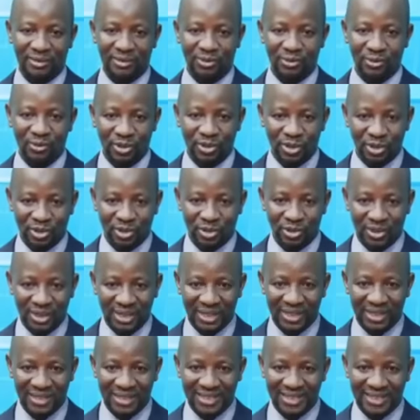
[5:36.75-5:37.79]
Do we
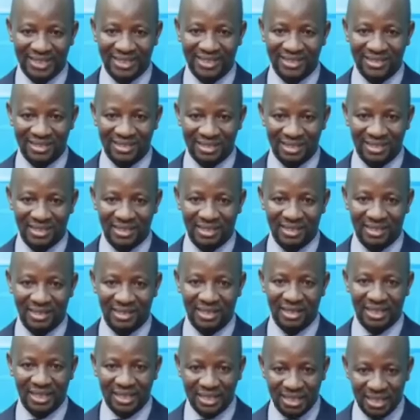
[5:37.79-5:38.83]
join
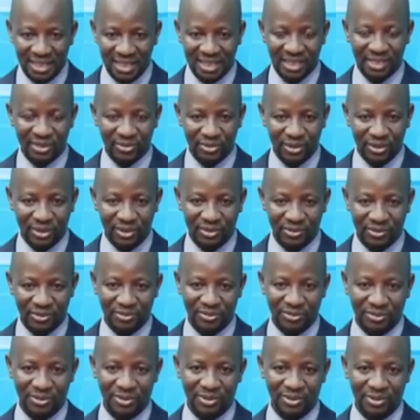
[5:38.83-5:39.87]
existing genuine
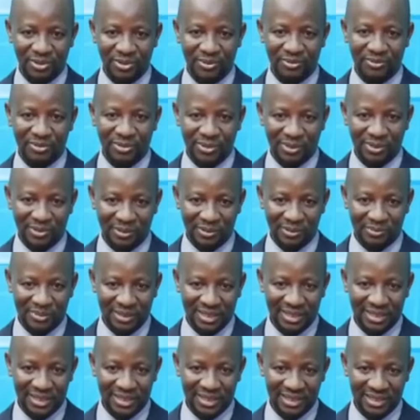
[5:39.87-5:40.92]
opposition political
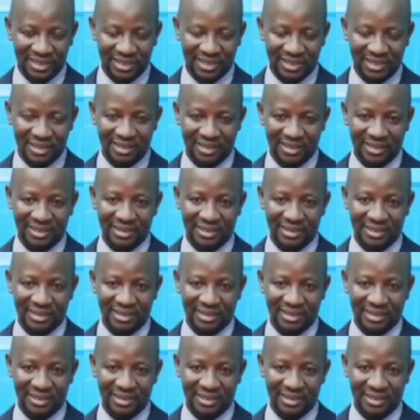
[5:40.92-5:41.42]
parties?